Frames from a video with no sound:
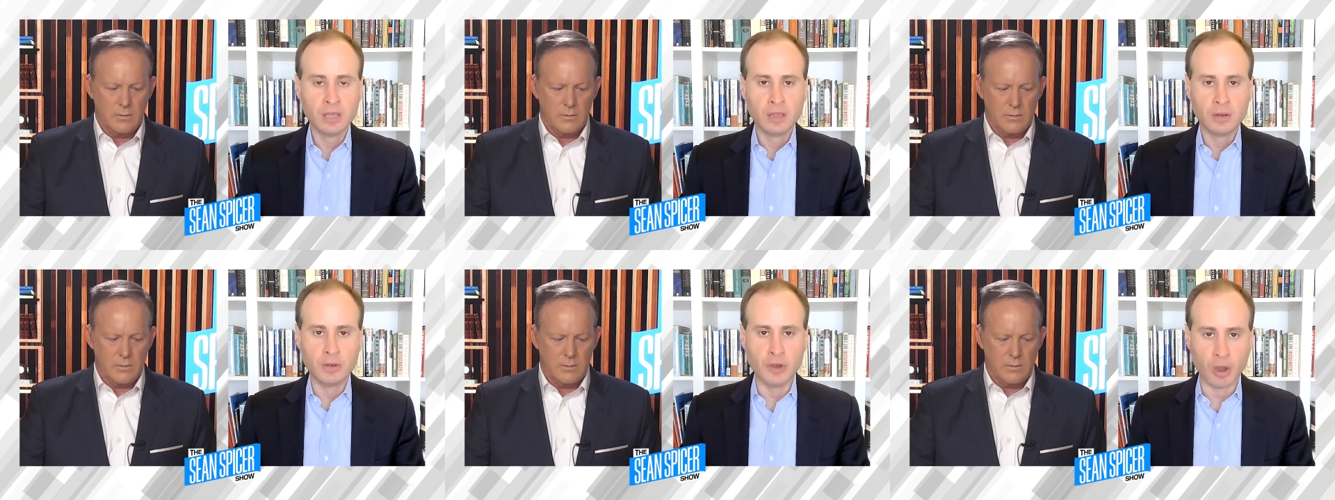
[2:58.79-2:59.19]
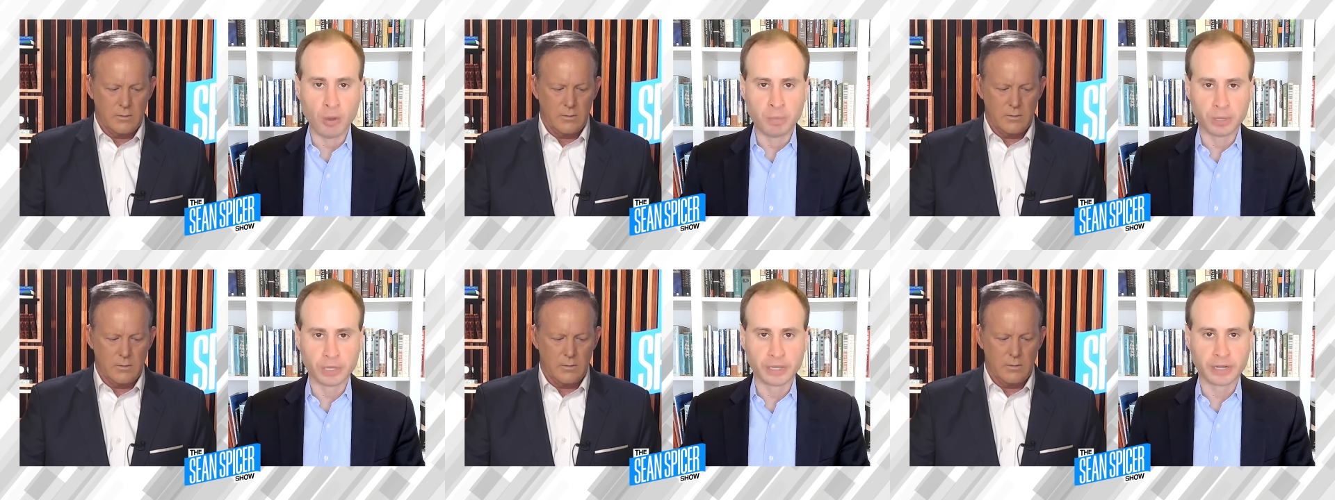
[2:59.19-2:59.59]
Speaker 1: no
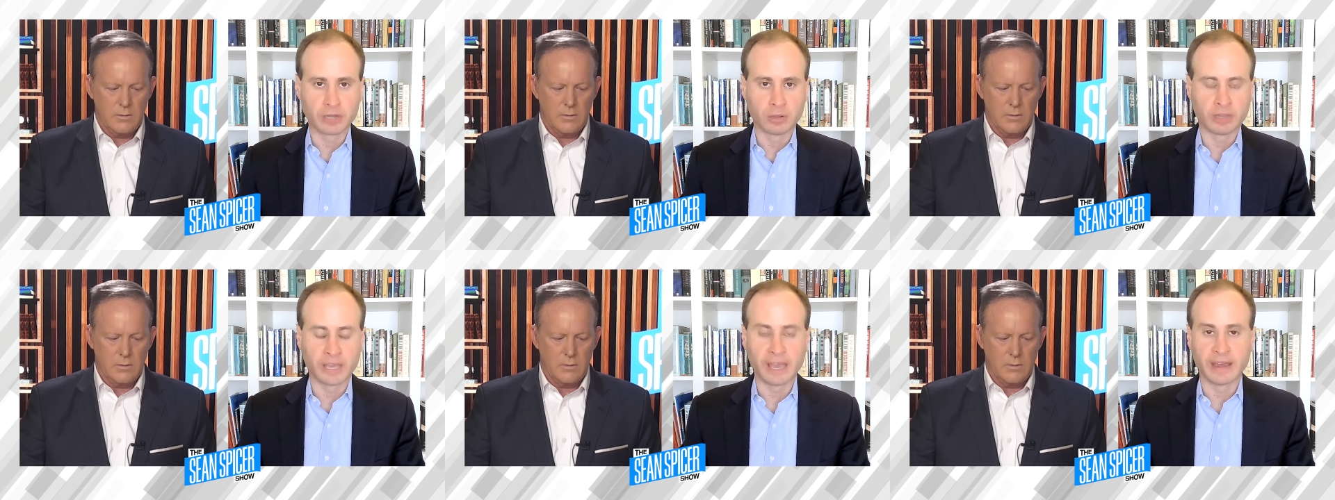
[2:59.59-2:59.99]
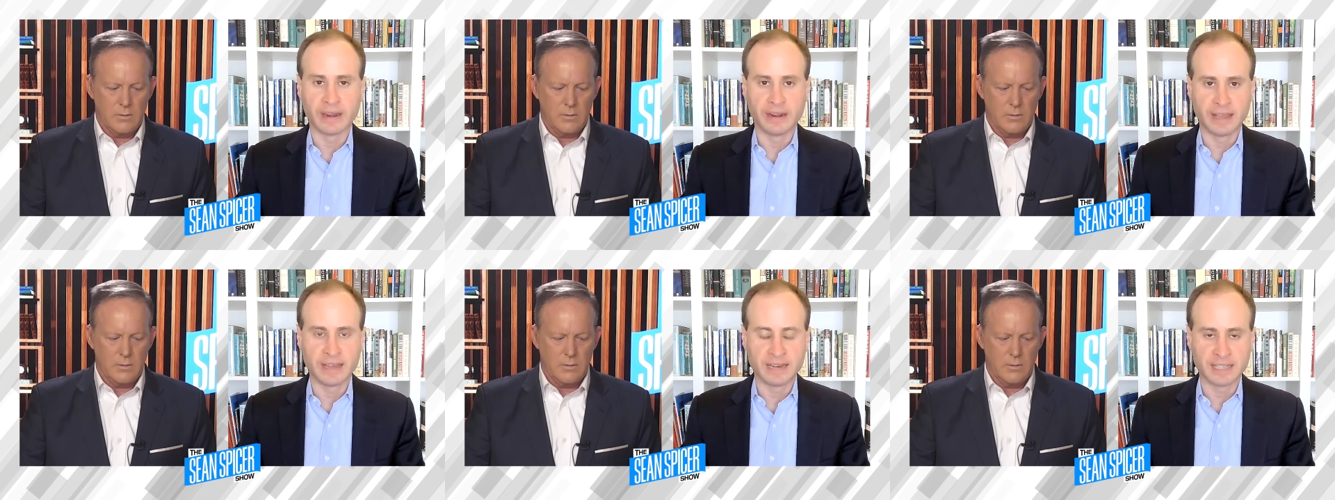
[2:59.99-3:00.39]
political
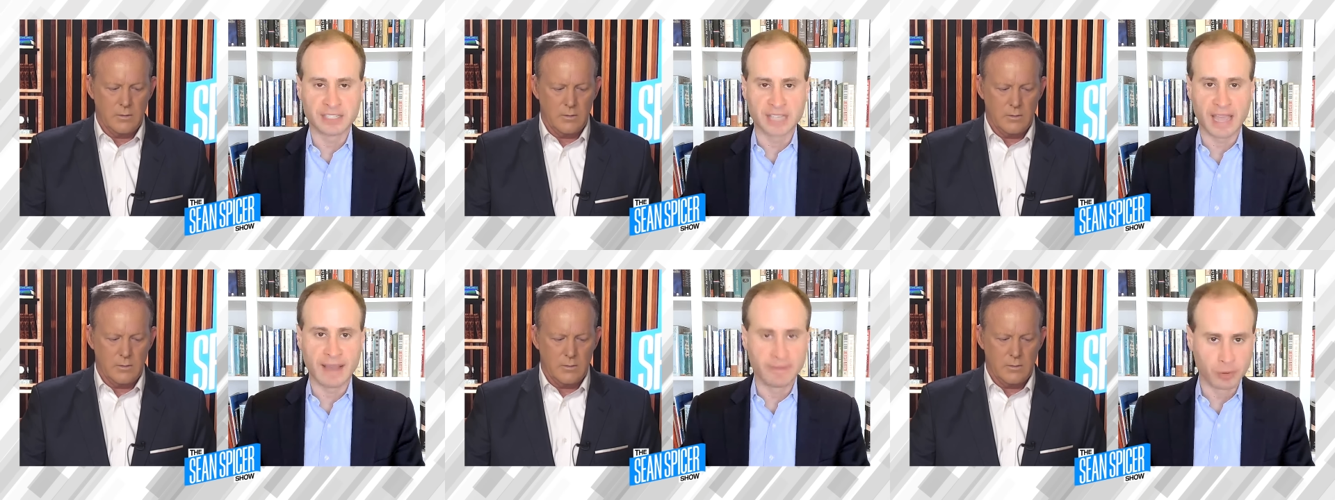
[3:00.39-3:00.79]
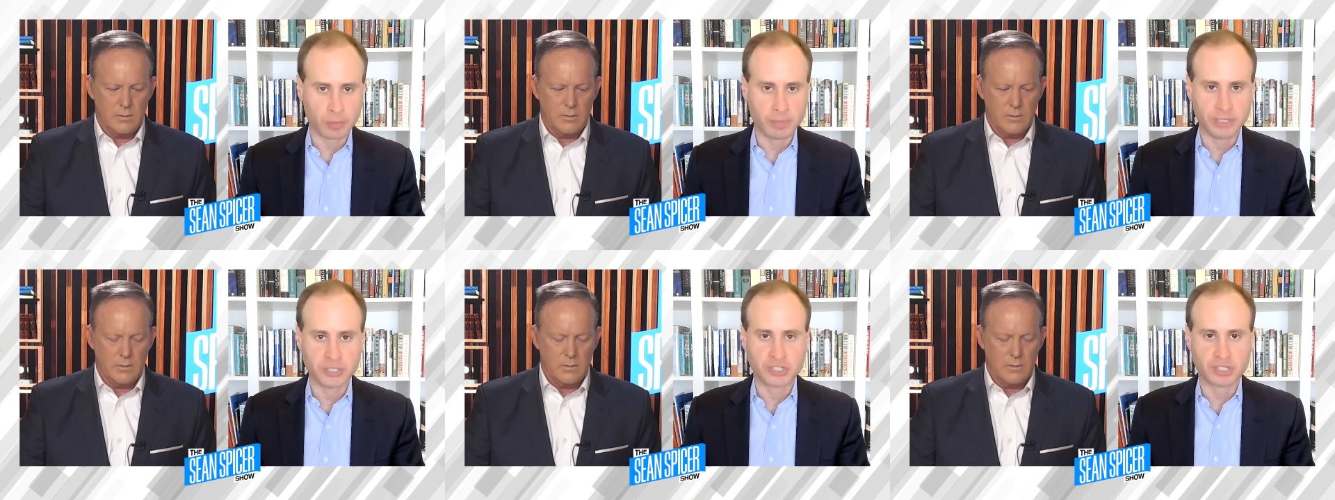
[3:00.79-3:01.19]
candidate has ever
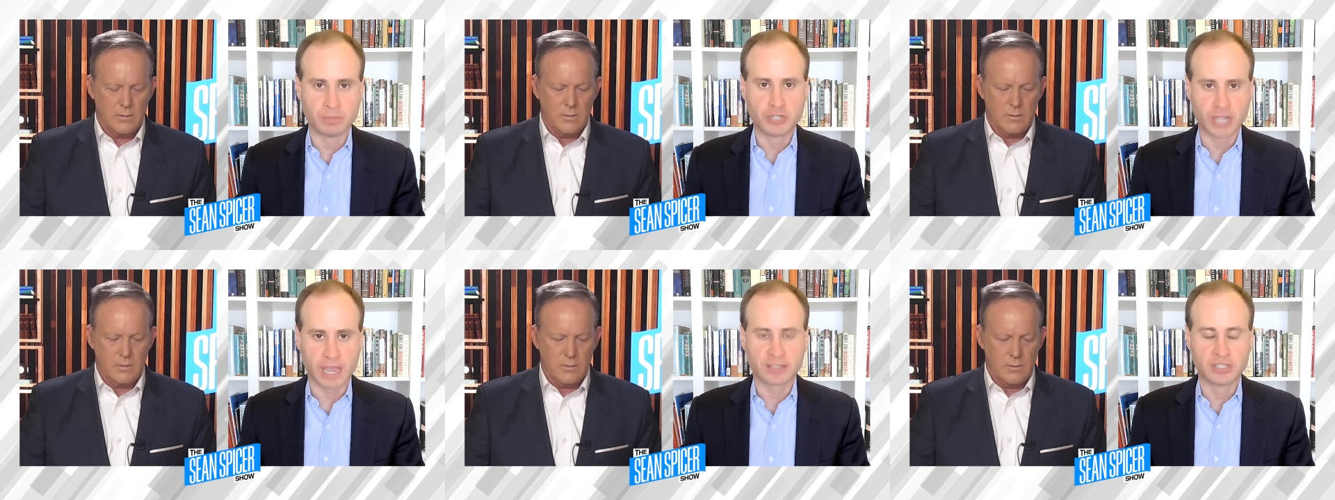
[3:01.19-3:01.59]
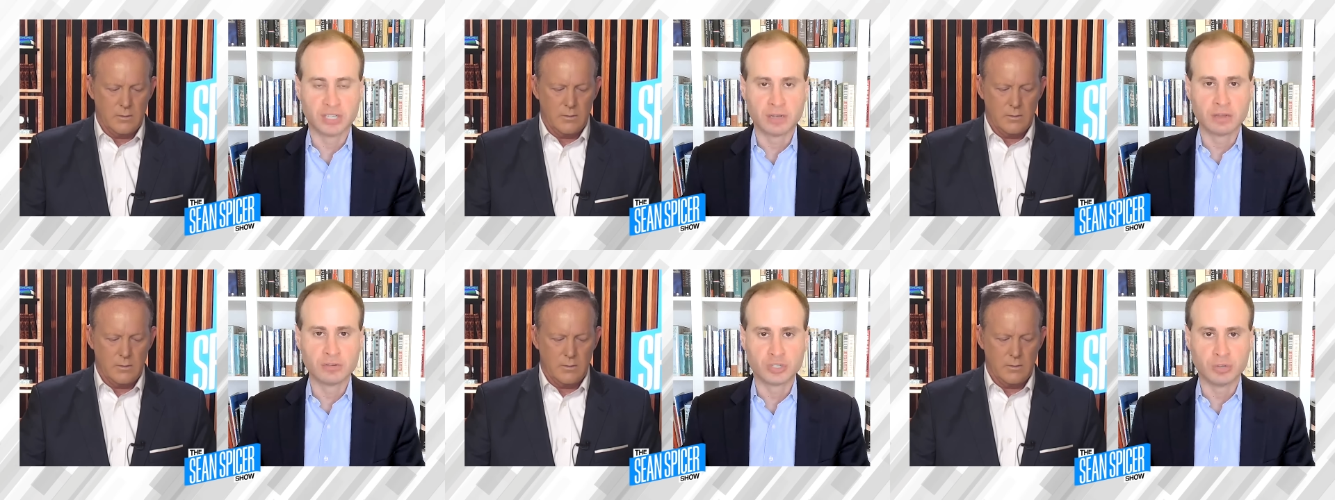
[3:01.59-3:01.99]
been
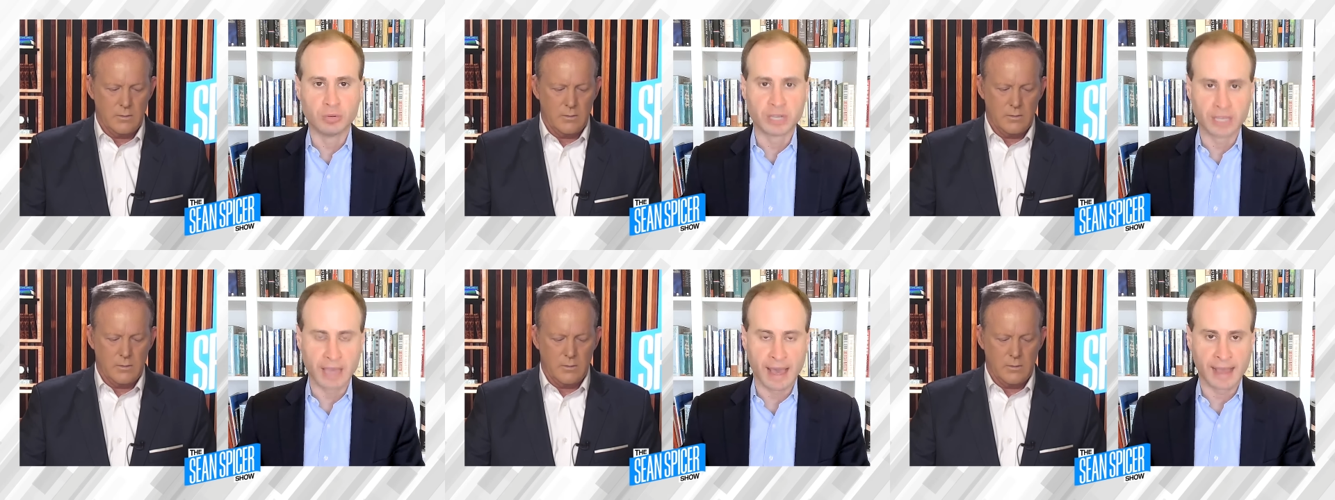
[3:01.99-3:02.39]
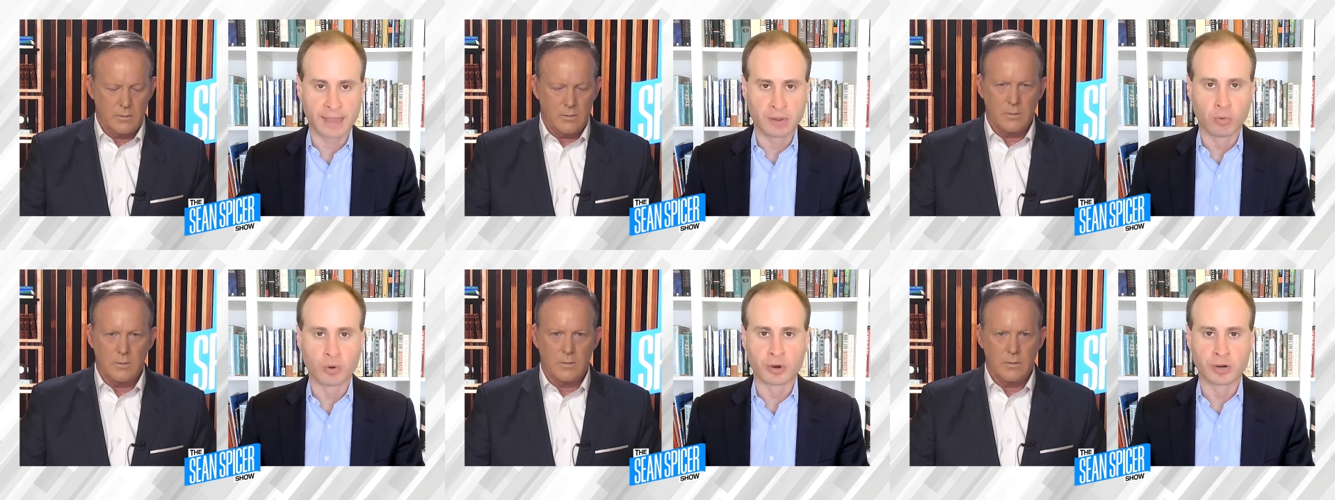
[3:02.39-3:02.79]
subjected to a gag
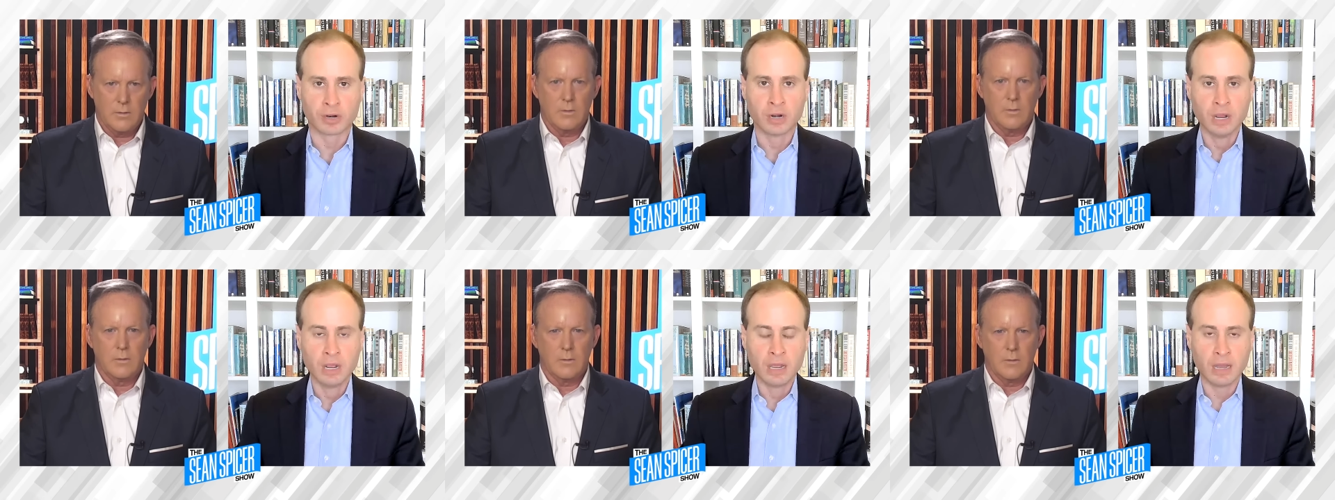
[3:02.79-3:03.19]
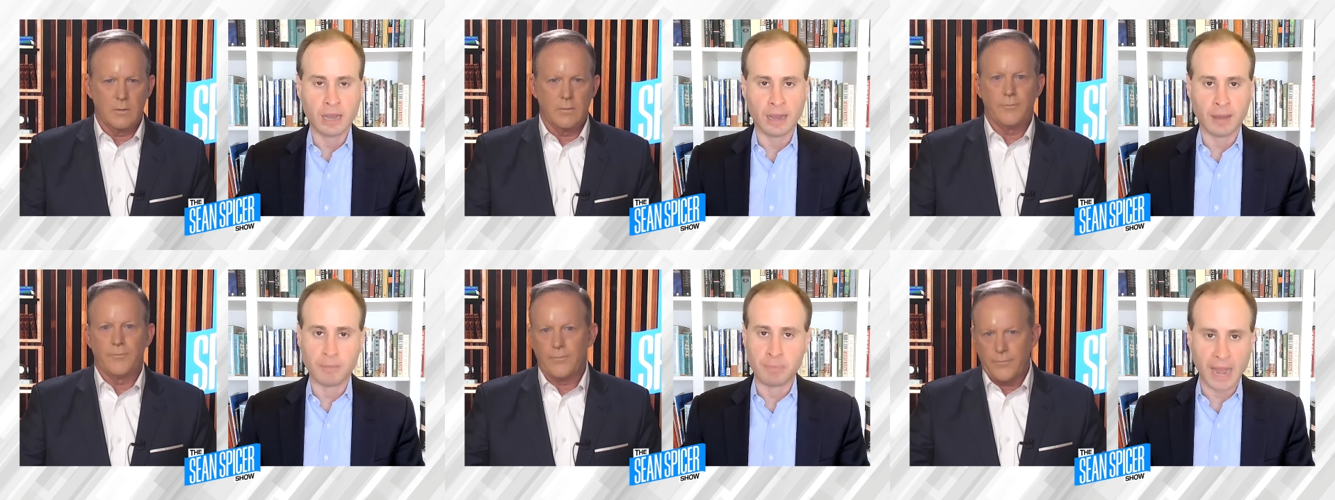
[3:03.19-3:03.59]
order
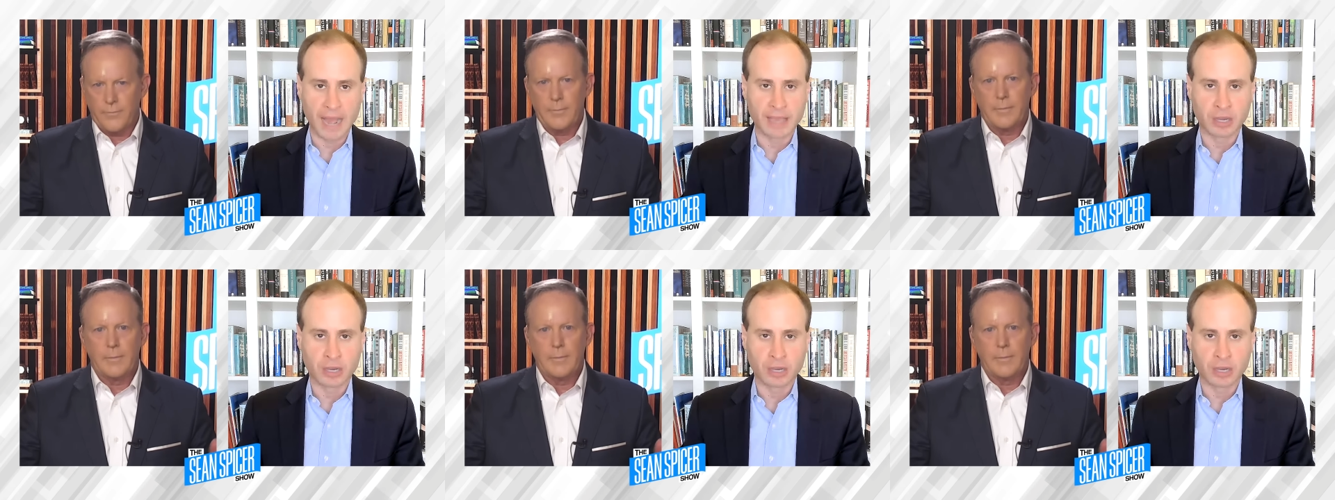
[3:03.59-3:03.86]
uh, by a